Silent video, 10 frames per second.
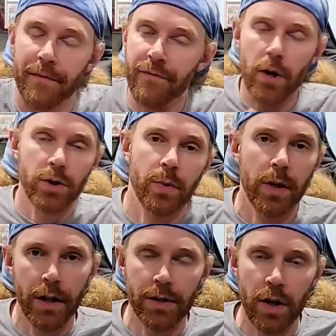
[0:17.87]
But first,
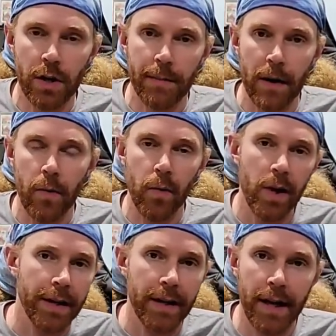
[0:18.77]
we're going to talk about
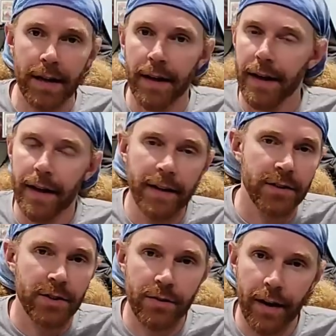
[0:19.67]
Whatnot,
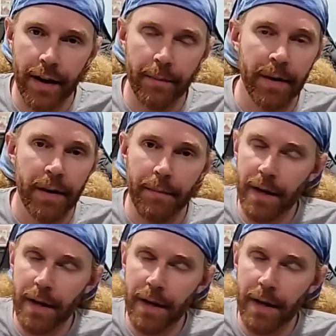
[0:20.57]
Instagram.